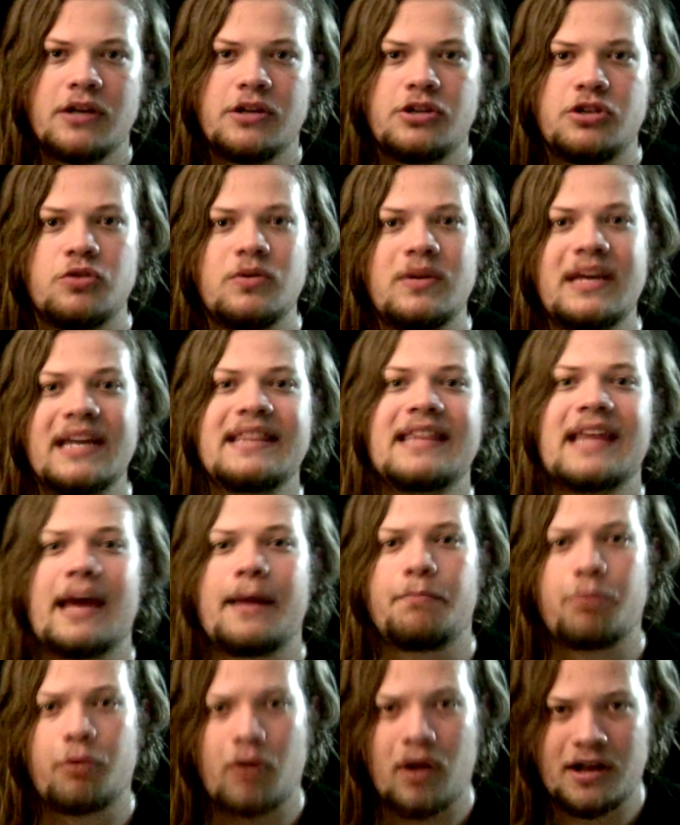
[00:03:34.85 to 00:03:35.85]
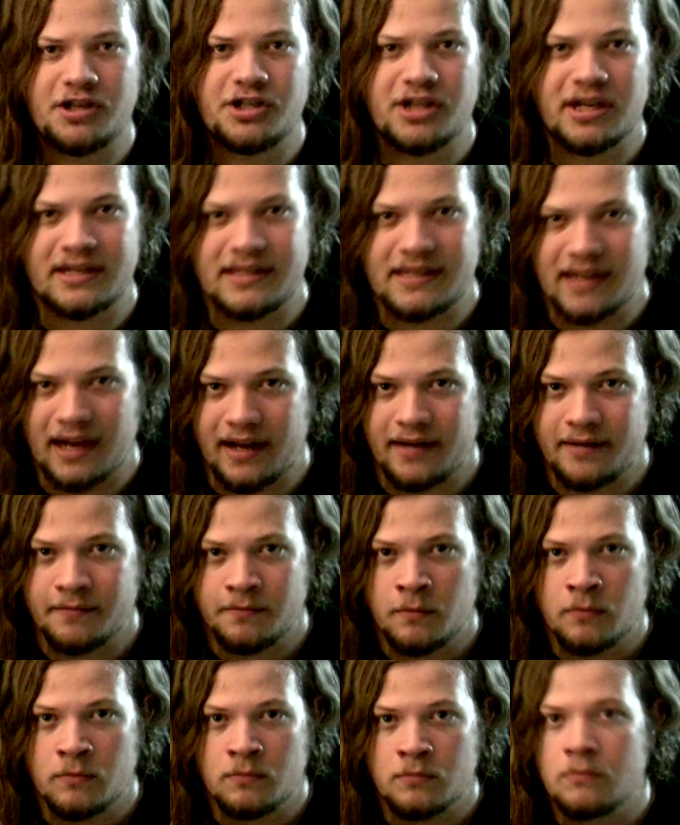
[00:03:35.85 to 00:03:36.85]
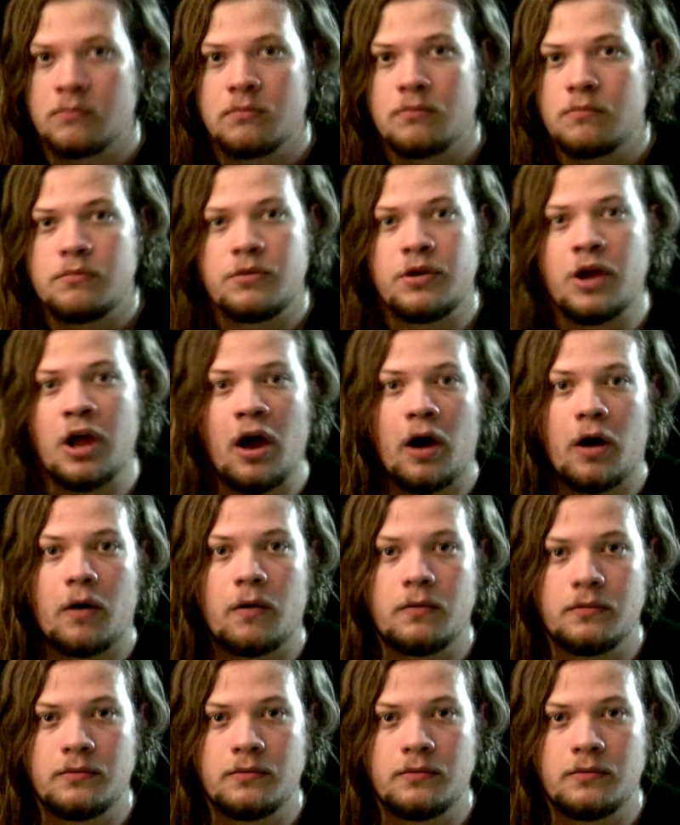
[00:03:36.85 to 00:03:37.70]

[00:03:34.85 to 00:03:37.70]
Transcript: to get that project done? No.